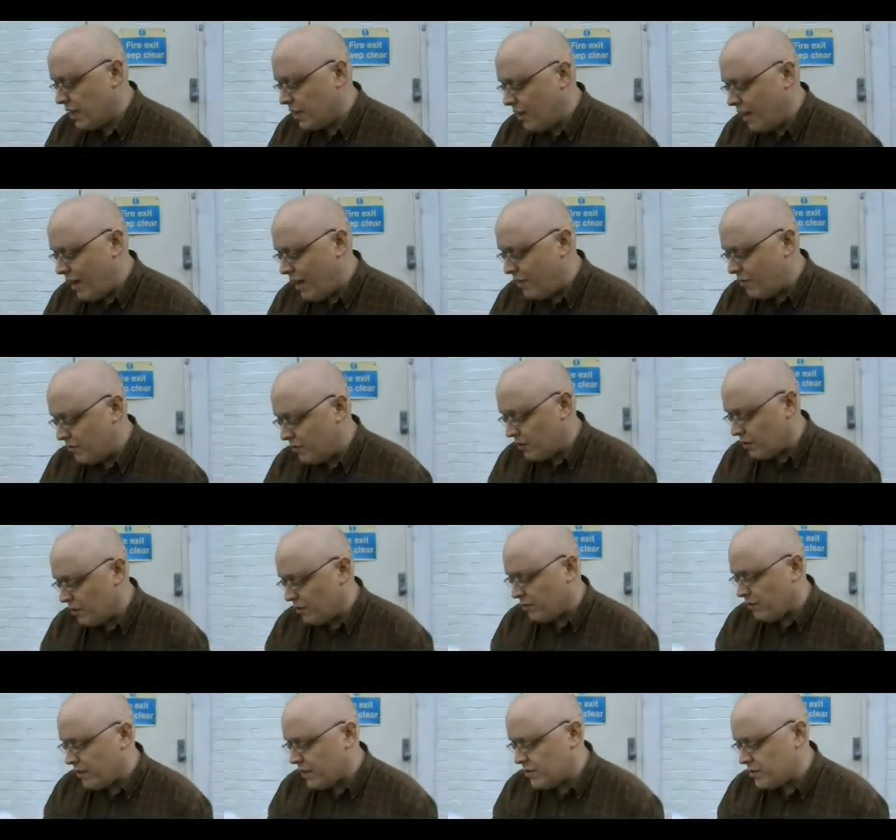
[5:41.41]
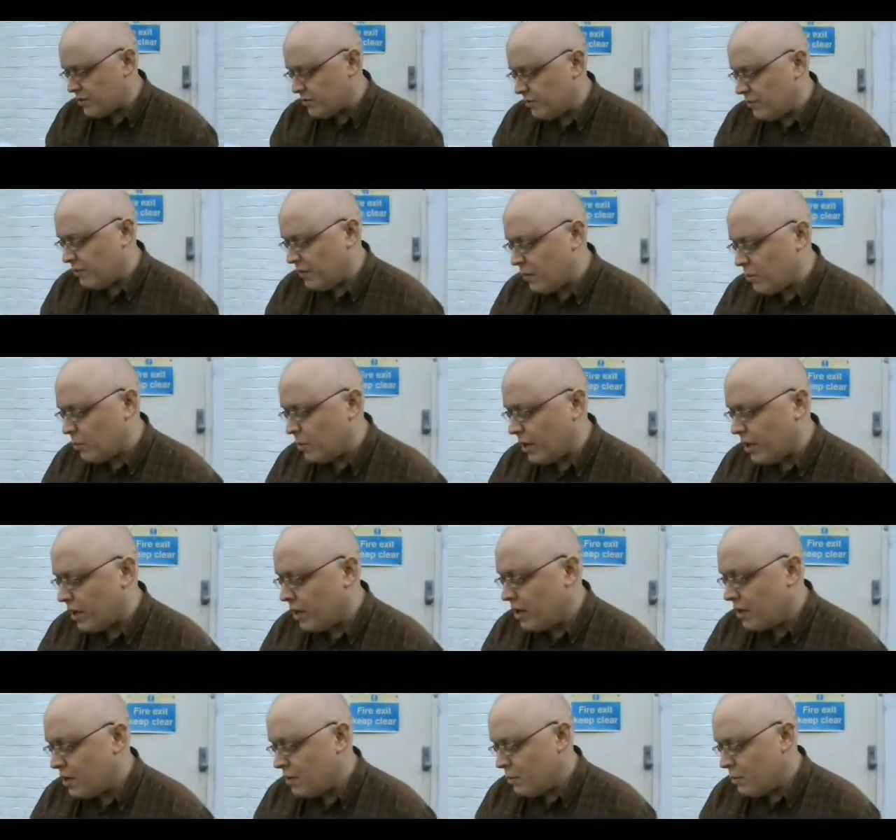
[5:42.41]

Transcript: they laugh, do friends and family.